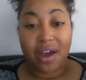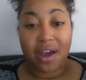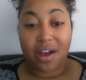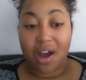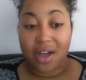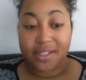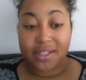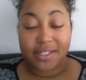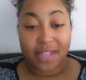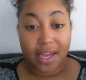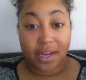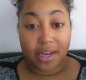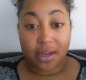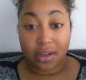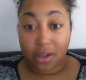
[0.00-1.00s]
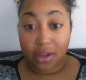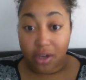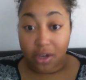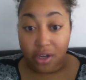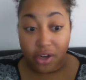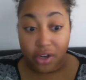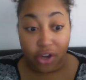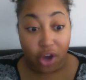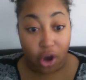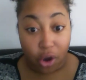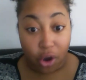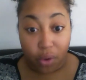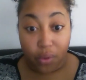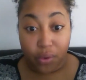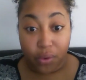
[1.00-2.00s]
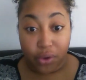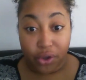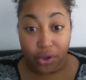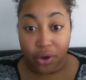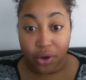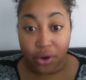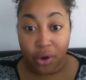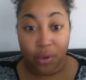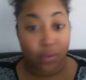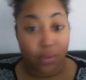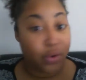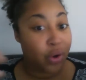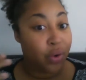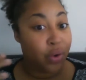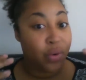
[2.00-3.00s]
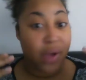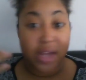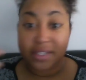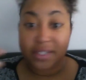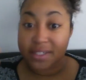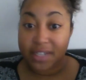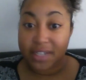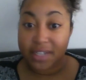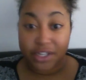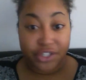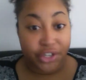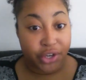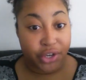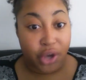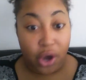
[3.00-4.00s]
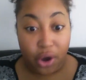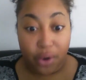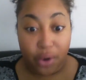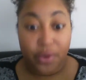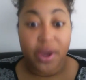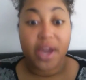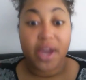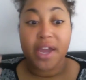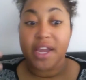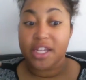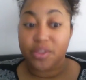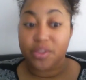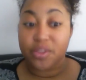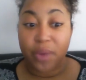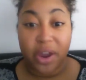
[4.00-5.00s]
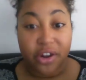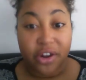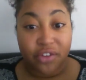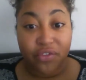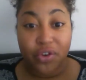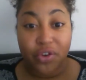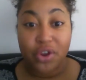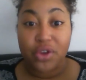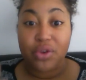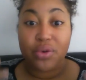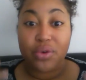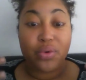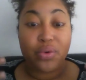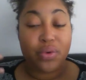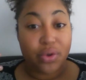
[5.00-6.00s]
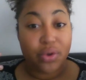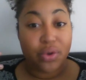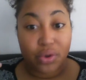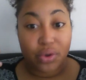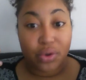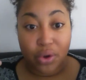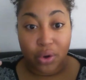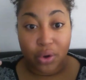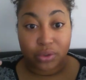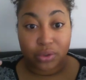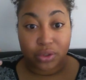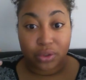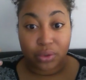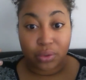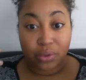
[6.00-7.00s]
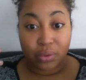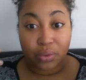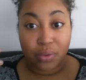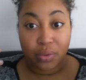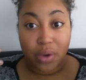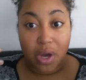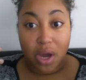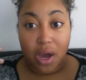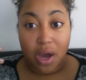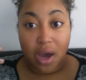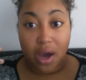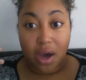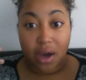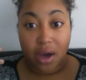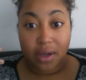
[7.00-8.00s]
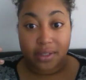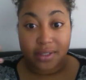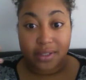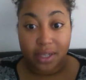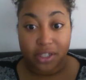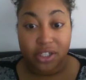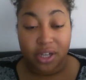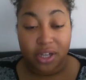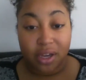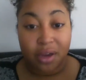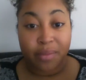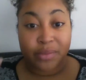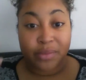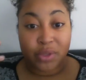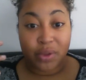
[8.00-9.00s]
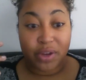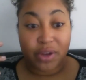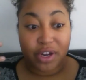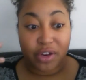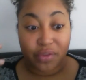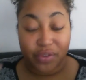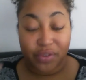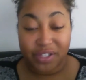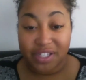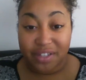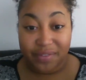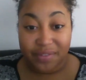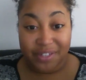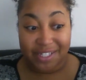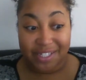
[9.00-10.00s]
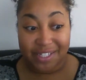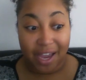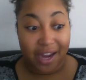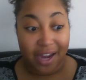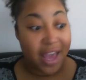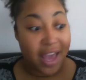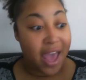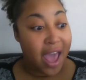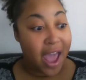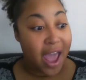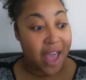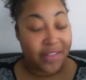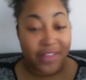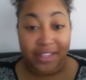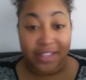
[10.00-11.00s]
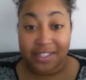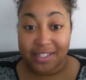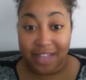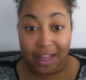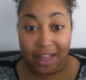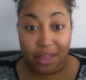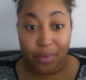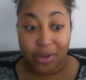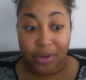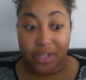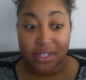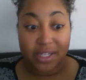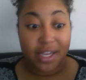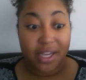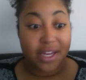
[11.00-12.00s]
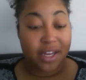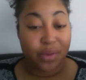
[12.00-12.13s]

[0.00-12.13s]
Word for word: God said, "Look, go. You know, no hesitation. Go. He's waiting for you. You know to." Uh, touch him so that he could receive his sight. And that's exactly what he did.